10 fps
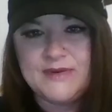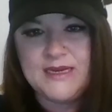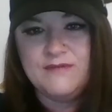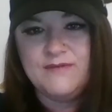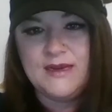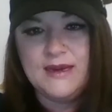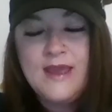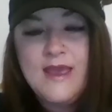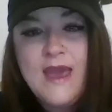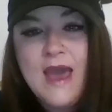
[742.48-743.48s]
even
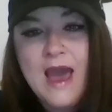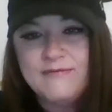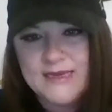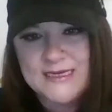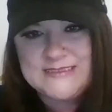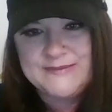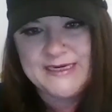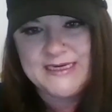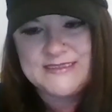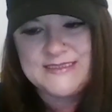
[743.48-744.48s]
having
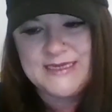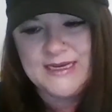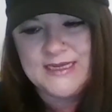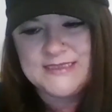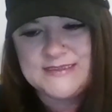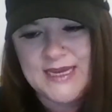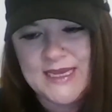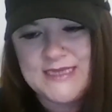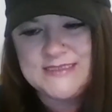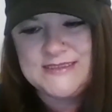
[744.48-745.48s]
experienced it, it's like,
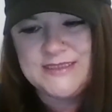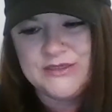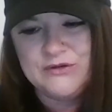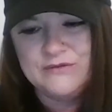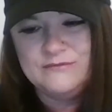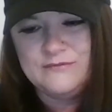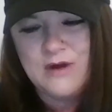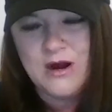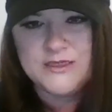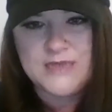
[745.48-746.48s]
it's still
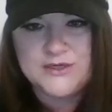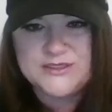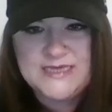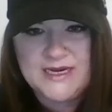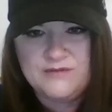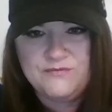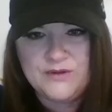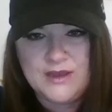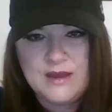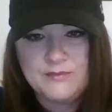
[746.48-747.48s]
hard to understand and
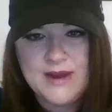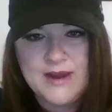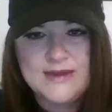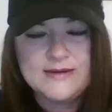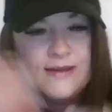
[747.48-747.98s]
fully comprehend.